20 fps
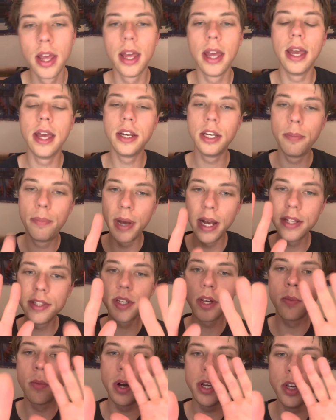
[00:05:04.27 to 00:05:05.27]
It depends
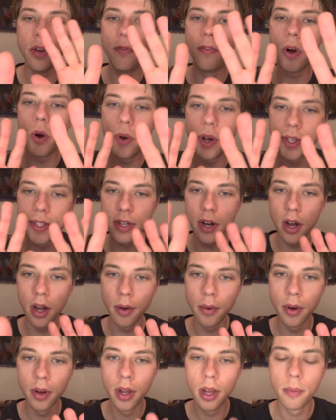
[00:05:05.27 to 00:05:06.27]
on what you focus
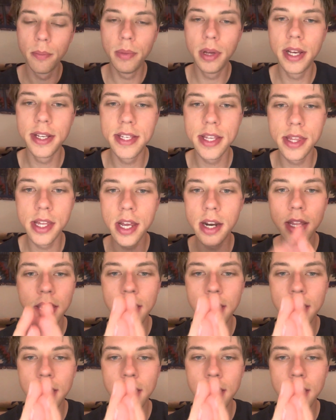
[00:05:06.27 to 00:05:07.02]
on, because at the end of the